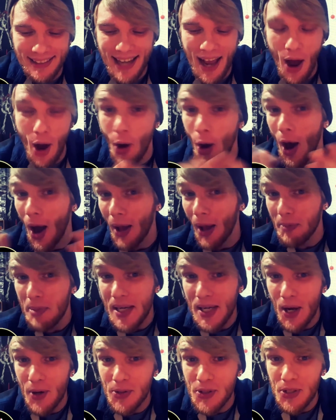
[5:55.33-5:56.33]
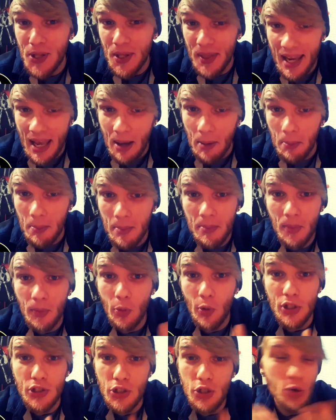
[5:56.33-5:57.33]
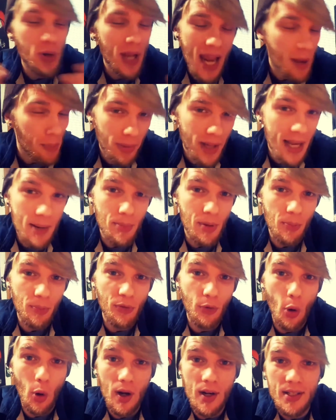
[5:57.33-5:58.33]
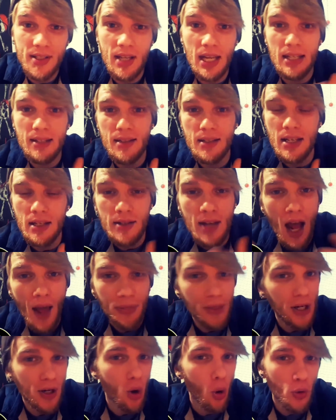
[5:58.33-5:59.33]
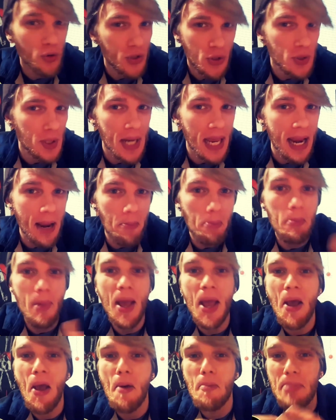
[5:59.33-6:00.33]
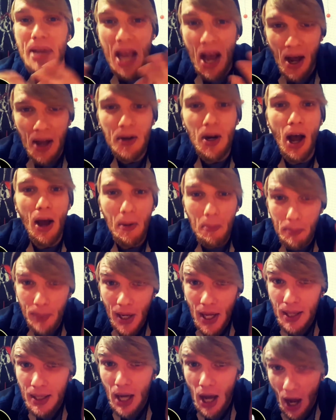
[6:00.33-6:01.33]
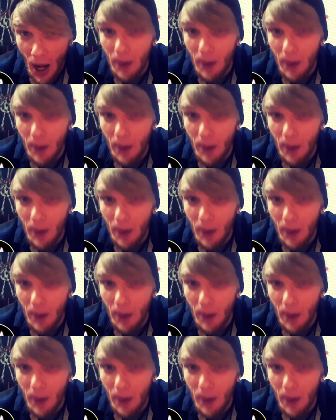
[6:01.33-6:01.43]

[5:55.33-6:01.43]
Now, unbeknownst to them, which you can't blame them for, it's not their culture's name, but